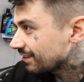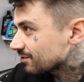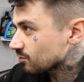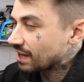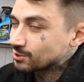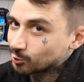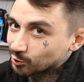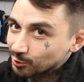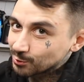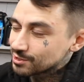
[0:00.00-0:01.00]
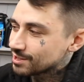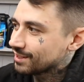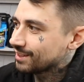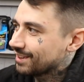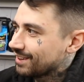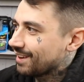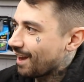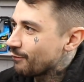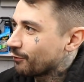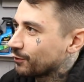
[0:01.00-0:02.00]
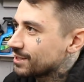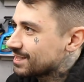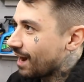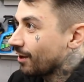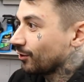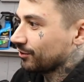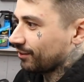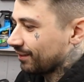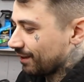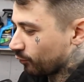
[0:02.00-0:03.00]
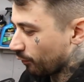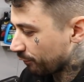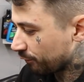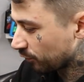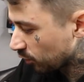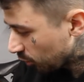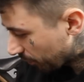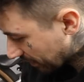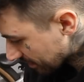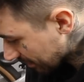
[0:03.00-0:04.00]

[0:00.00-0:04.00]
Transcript: So that's good news. Everything's dialed. I've got a few bits